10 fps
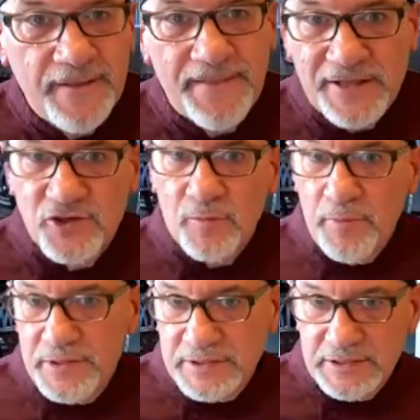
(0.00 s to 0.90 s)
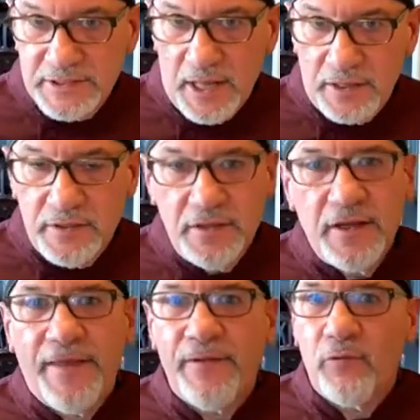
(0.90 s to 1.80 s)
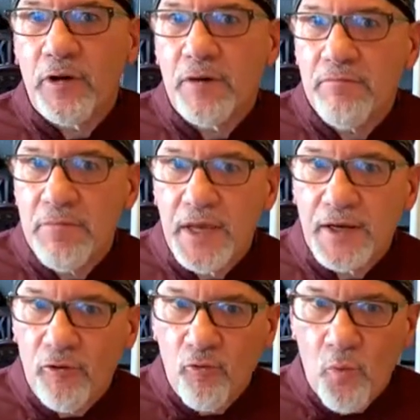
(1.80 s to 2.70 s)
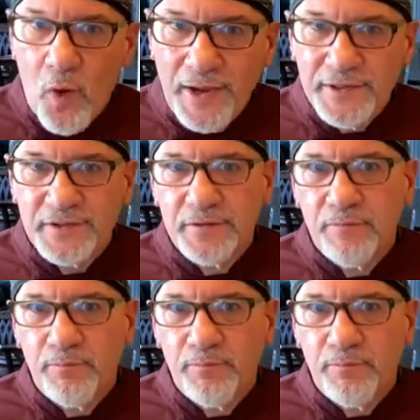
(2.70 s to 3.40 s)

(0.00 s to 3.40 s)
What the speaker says: That's our basic salad. And then we're going to make a white